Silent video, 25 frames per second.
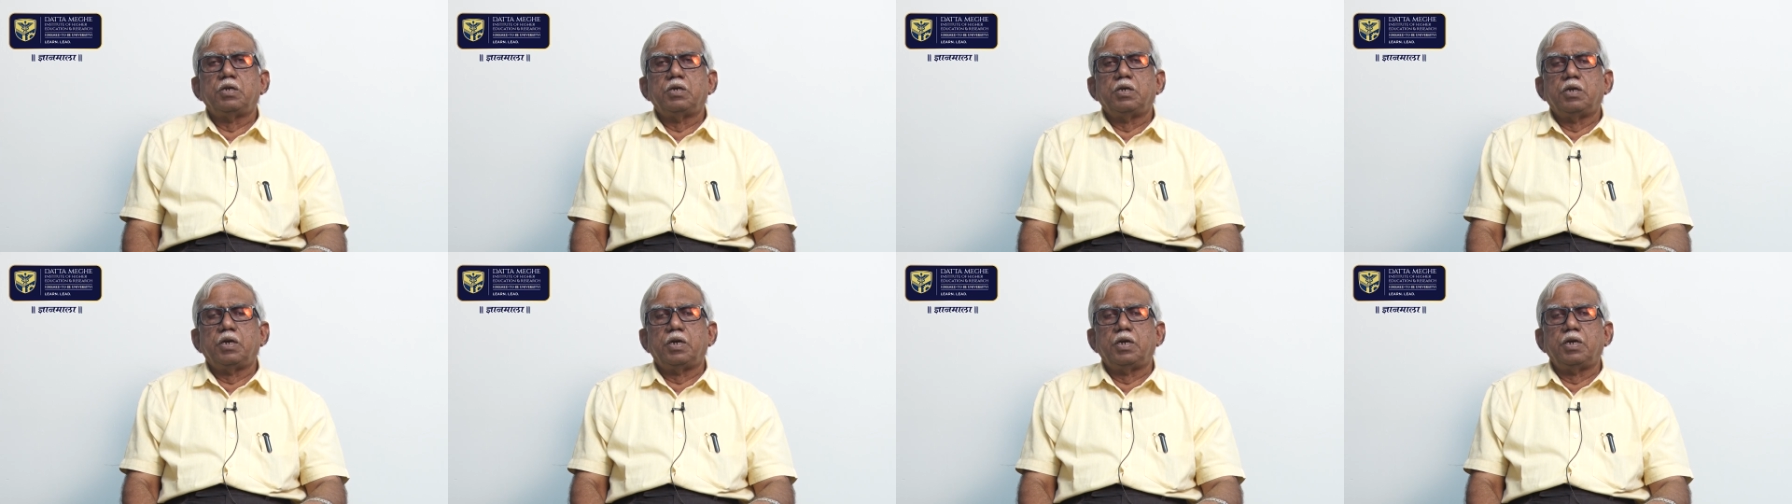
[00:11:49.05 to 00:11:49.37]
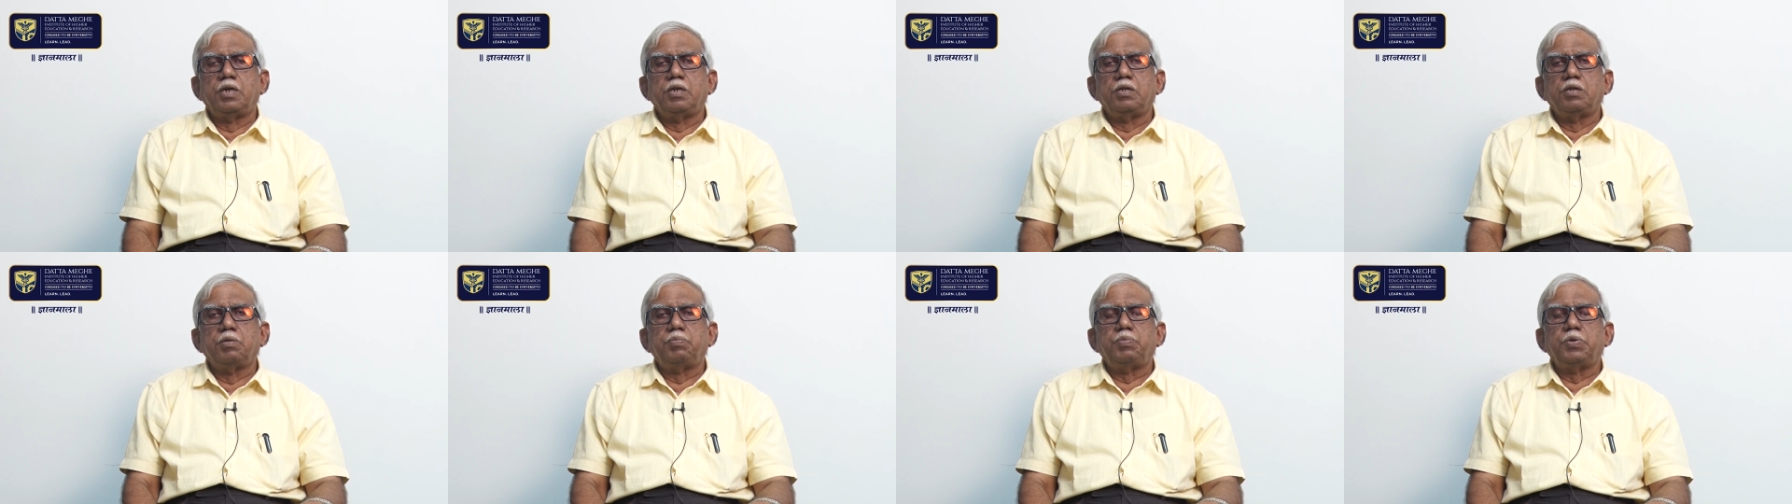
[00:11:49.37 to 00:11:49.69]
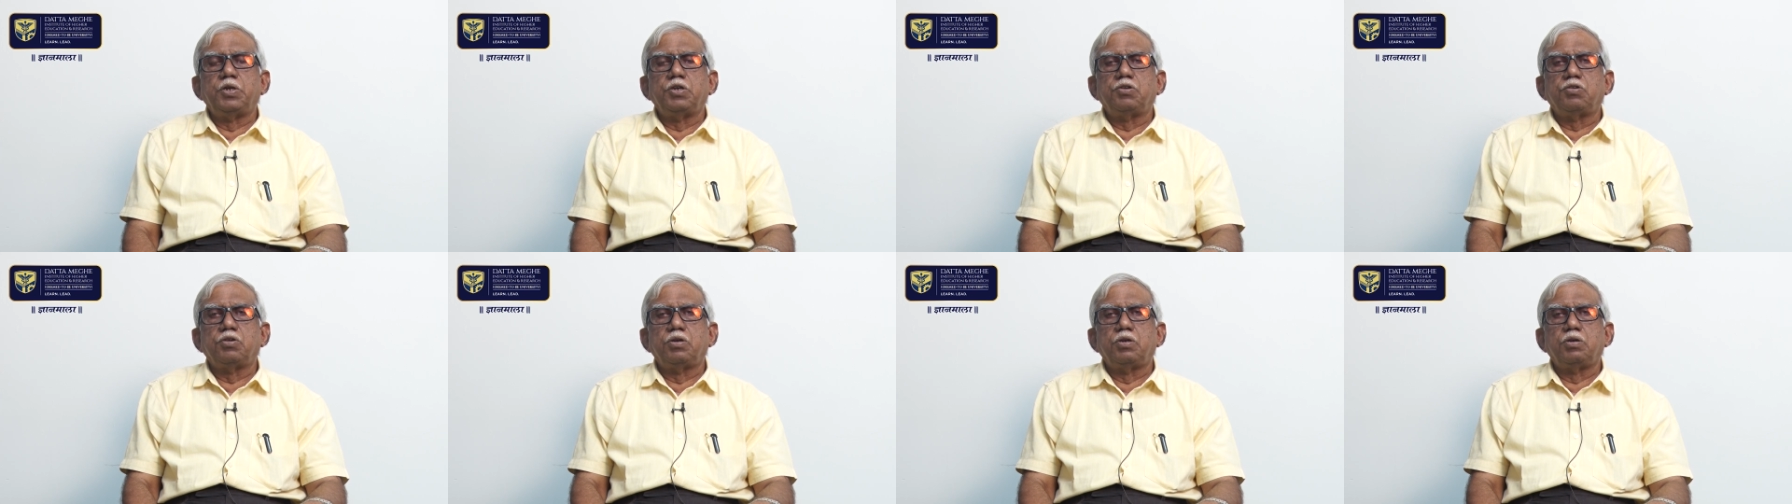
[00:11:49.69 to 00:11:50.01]
and the
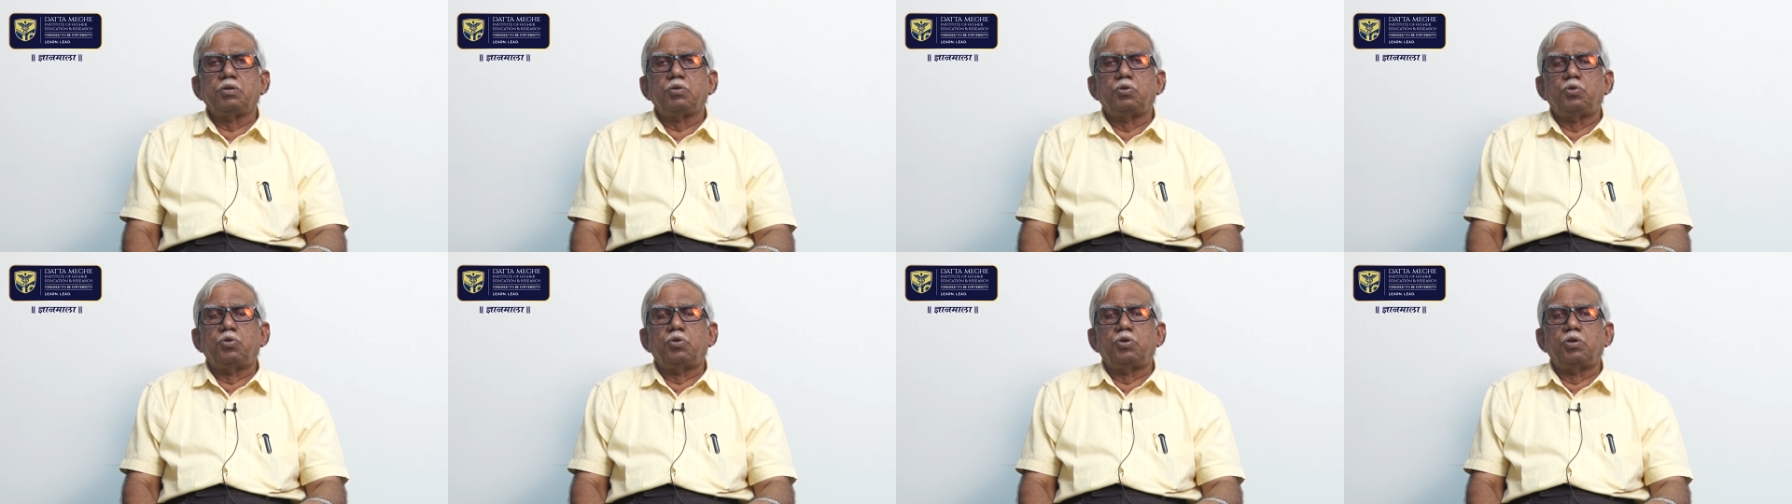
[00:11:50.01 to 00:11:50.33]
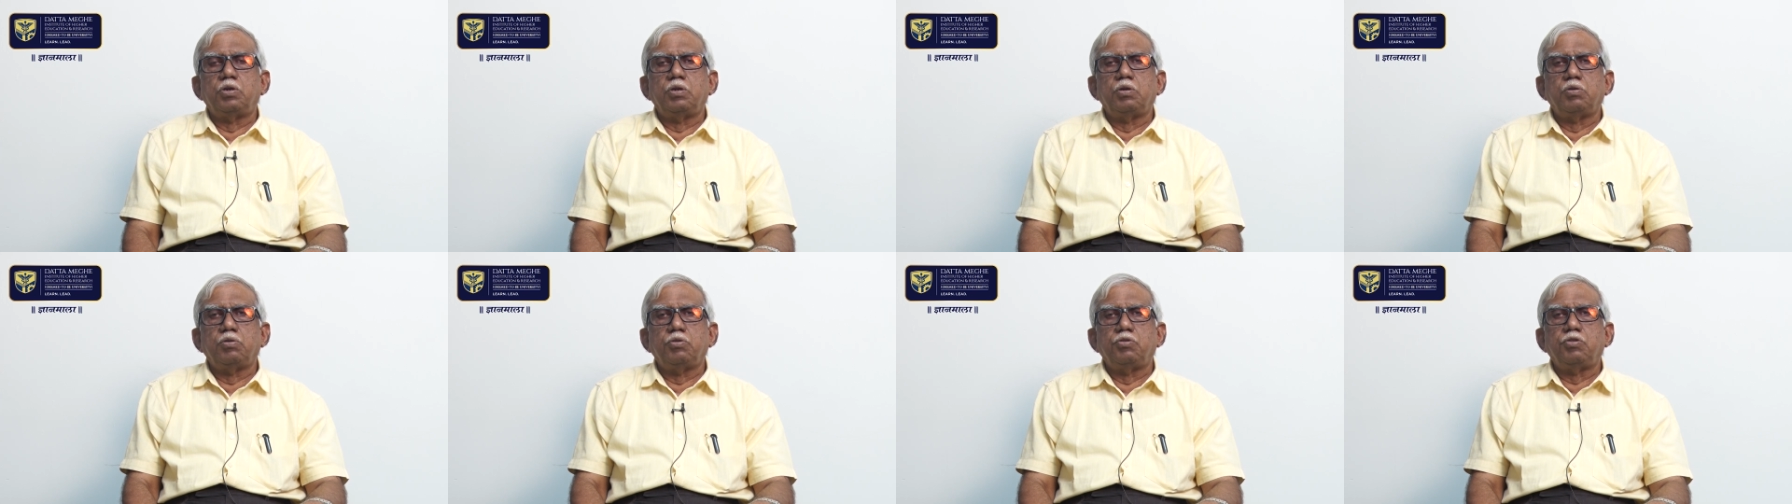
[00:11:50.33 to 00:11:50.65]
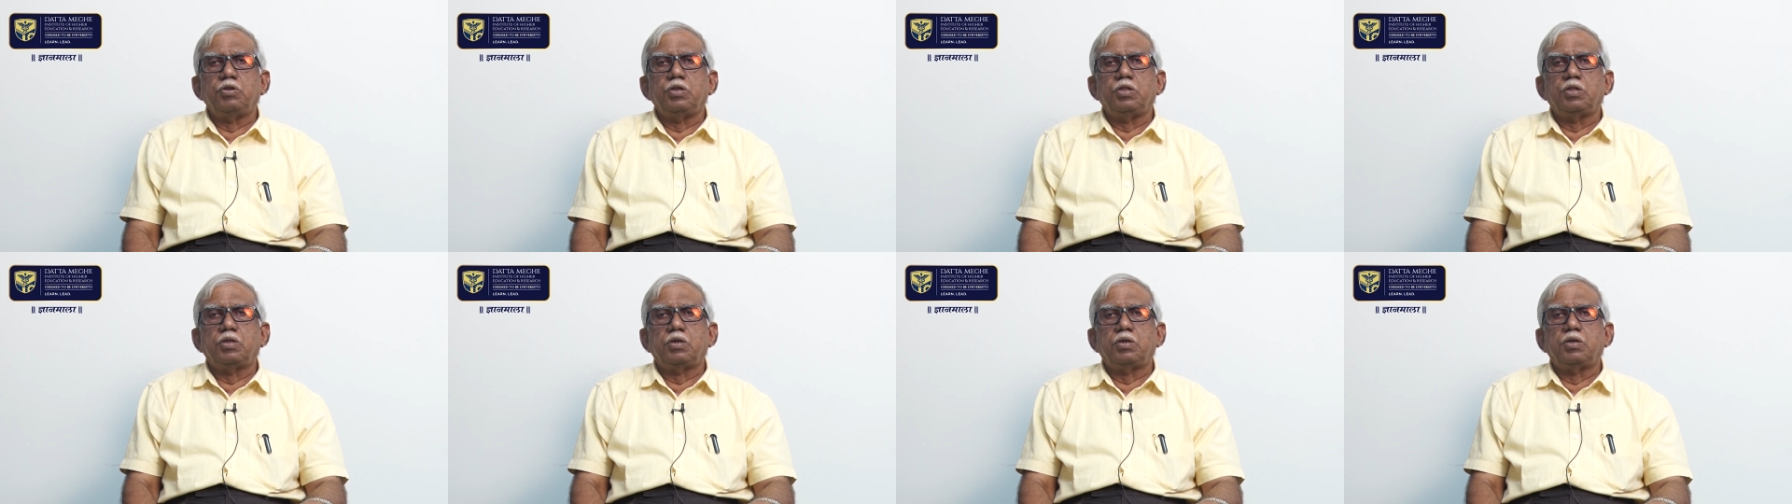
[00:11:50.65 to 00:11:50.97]
patient go on
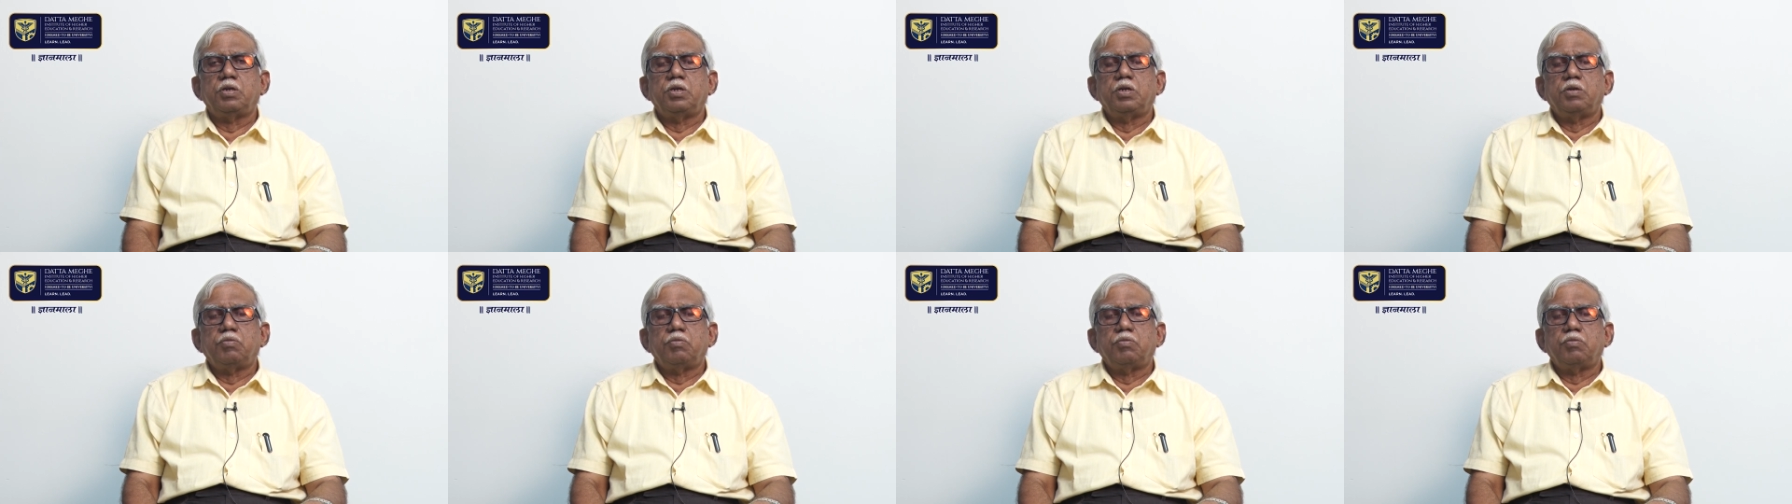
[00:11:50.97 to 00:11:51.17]
losing the